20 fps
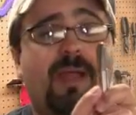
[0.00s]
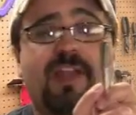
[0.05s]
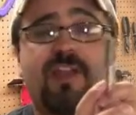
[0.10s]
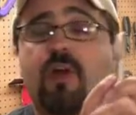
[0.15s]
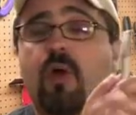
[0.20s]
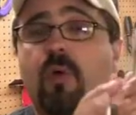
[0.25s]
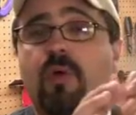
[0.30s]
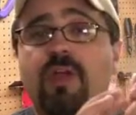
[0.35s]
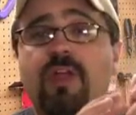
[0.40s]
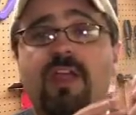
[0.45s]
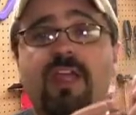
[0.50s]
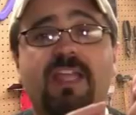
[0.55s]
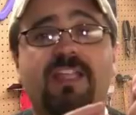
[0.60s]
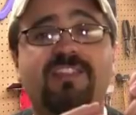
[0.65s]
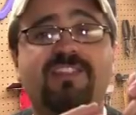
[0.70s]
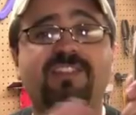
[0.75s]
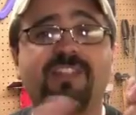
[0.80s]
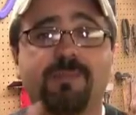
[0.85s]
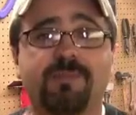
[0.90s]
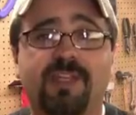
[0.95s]
I know
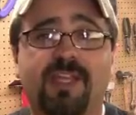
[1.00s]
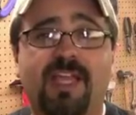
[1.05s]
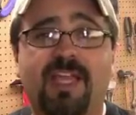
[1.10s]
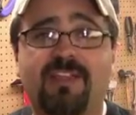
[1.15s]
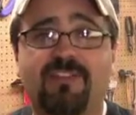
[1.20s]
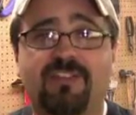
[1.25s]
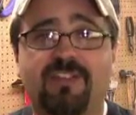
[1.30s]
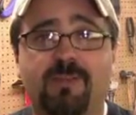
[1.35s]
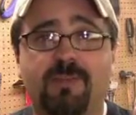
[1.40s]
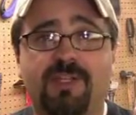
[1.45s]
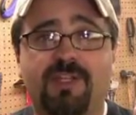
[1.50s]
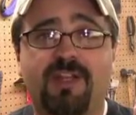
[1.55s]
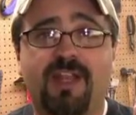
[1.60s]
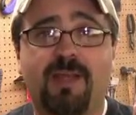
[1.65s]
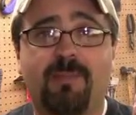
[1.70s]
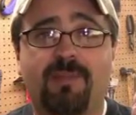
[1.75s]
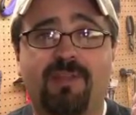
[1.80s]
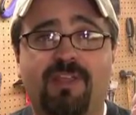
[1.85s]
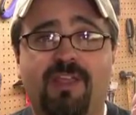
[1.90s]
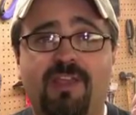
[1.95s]
it seems like it has limited
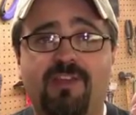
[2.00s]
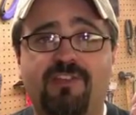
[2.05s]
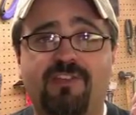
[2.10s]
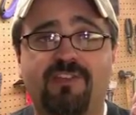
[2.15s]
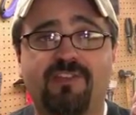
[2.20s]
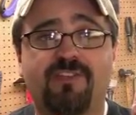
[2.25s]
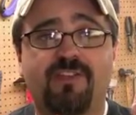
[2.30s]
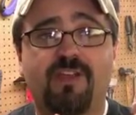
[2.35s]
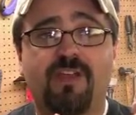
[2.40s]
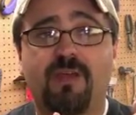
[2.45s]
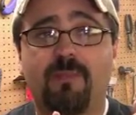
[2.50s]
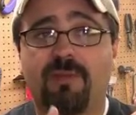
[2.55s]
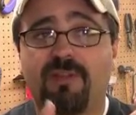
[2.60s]
applications,